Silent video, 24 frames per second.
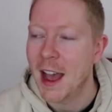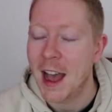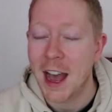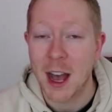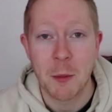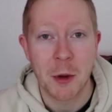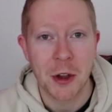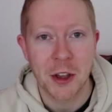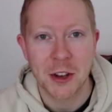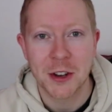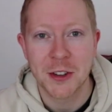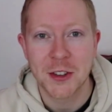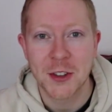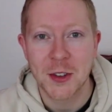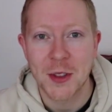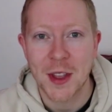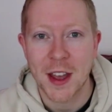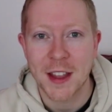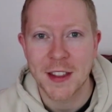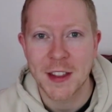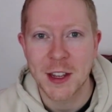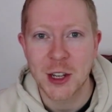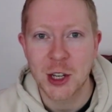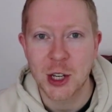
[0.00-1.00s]
Am I going to do
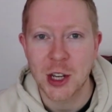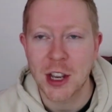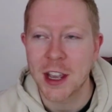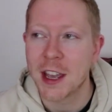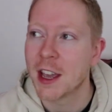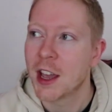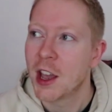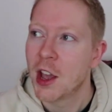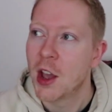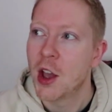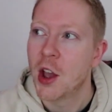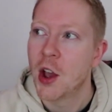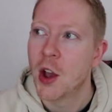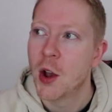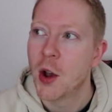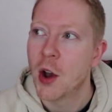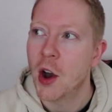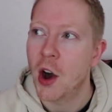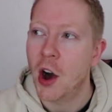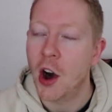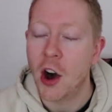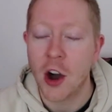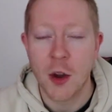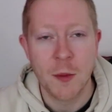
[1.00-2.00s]
that this year?
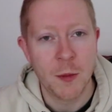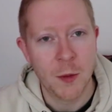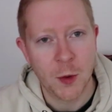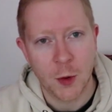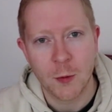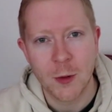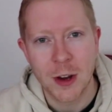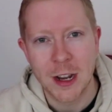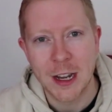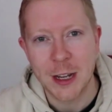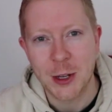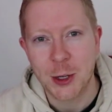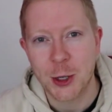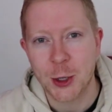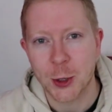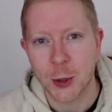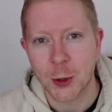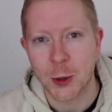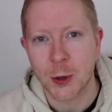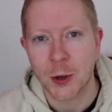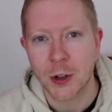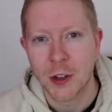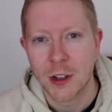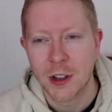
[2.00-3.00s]
I'm not really
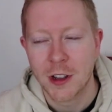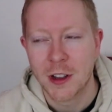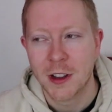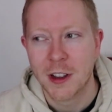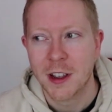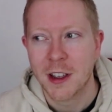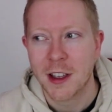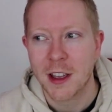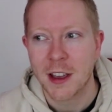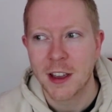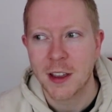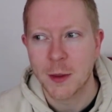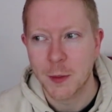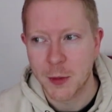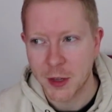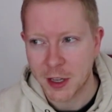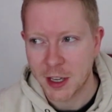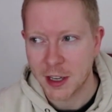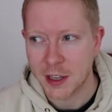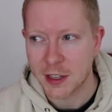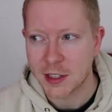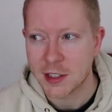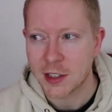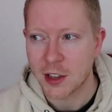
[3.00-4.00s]
sure,
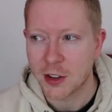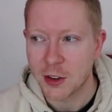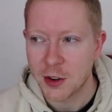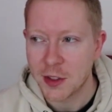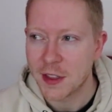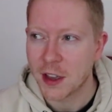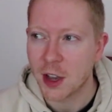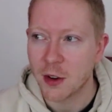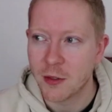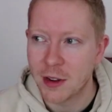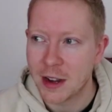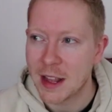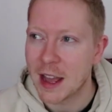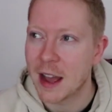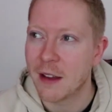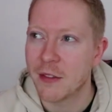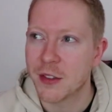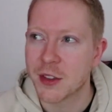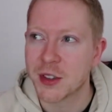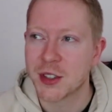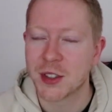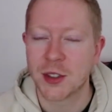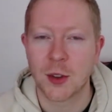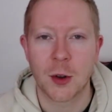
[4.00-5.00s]
because I don't think I really have
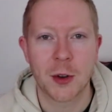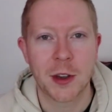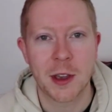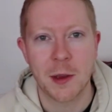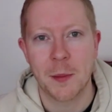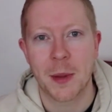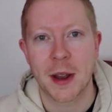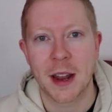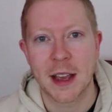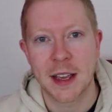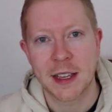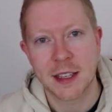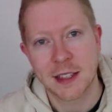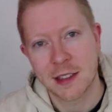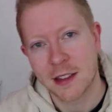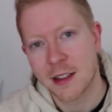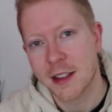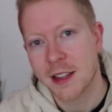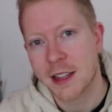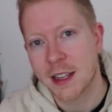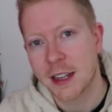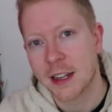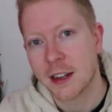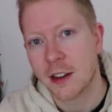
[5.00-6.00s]
the stock in place that
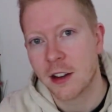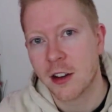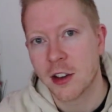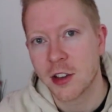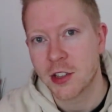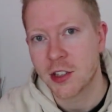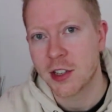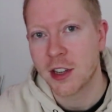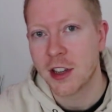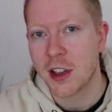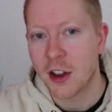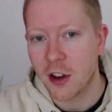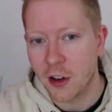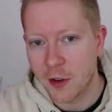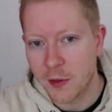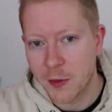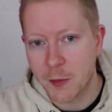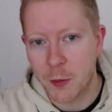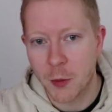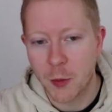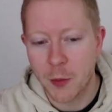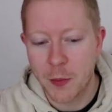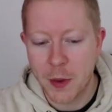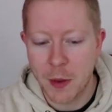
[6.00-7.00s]
I did last year.
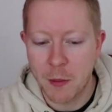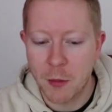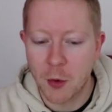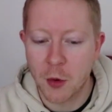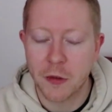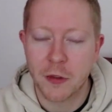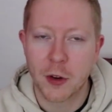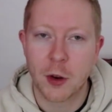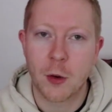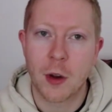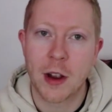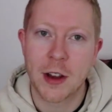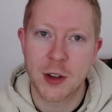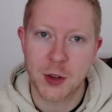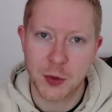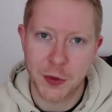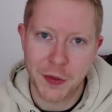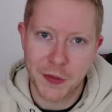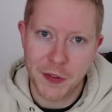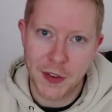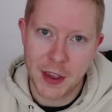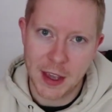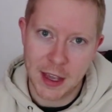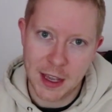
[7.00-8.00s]
I've been more of a gradual
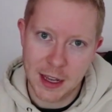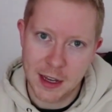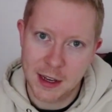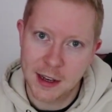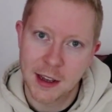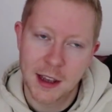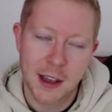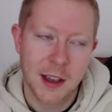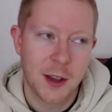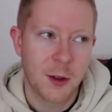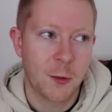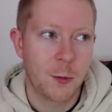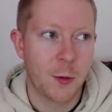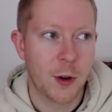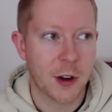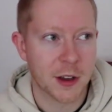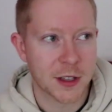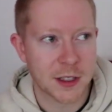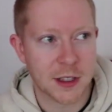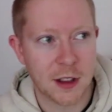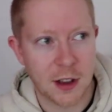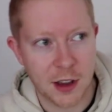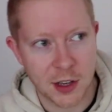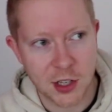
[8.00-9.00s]
feed,
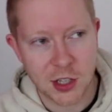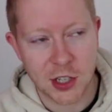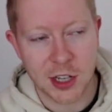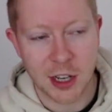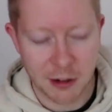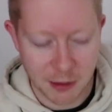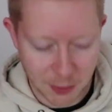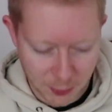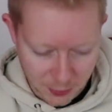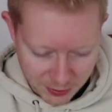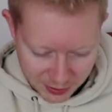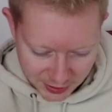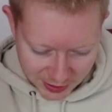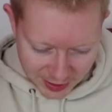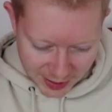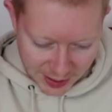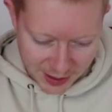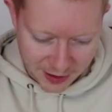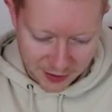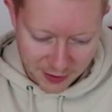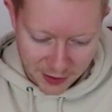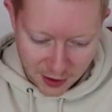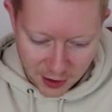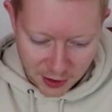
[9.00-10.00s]
whereas last year it was
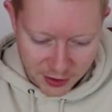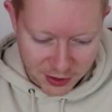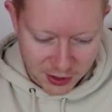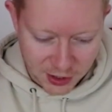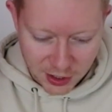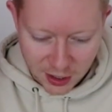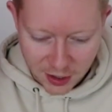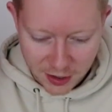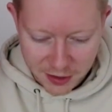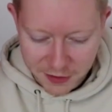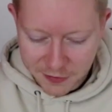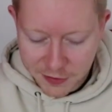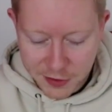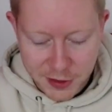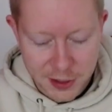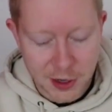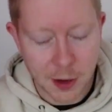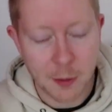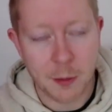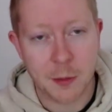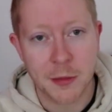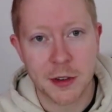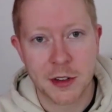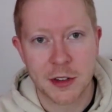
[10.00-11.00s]
okay, I just kind of
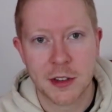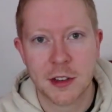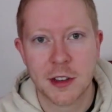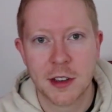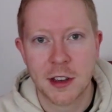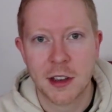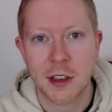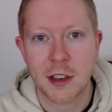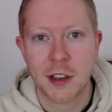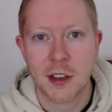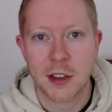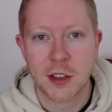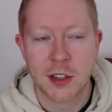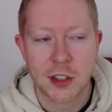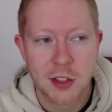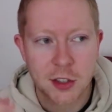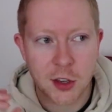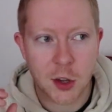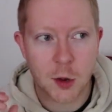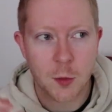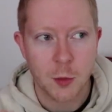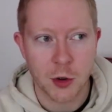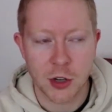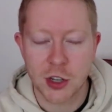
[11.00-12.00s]
dumped
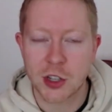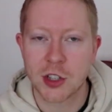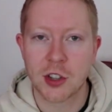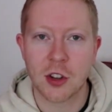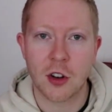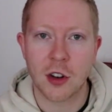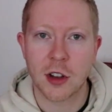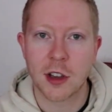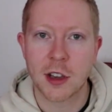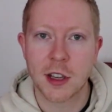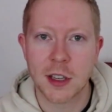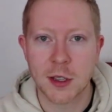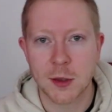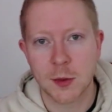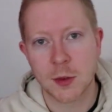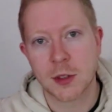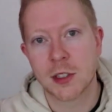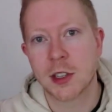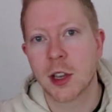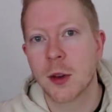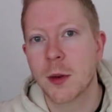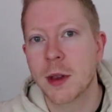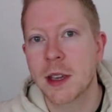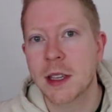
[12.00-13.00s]
so much stock because it was
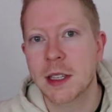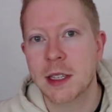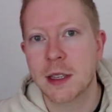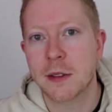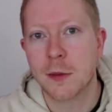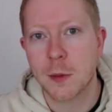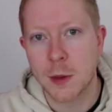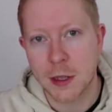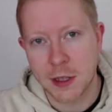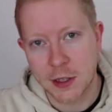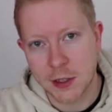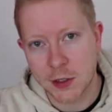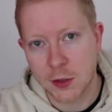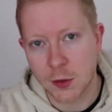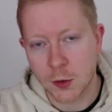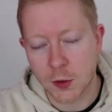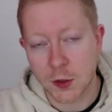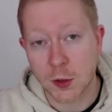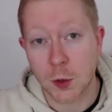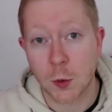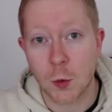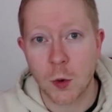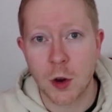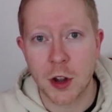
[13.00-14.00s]
so easy for me to
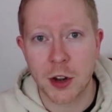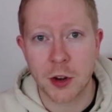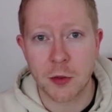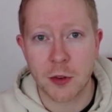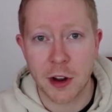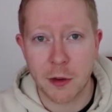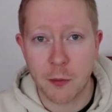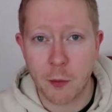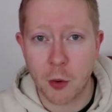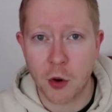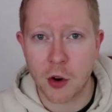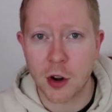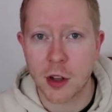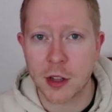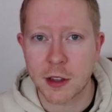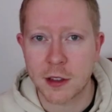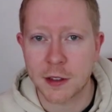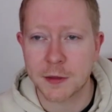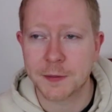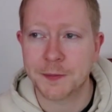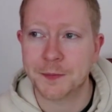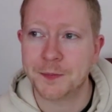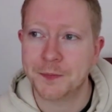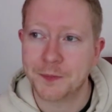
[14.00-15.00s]
source a wide array of product.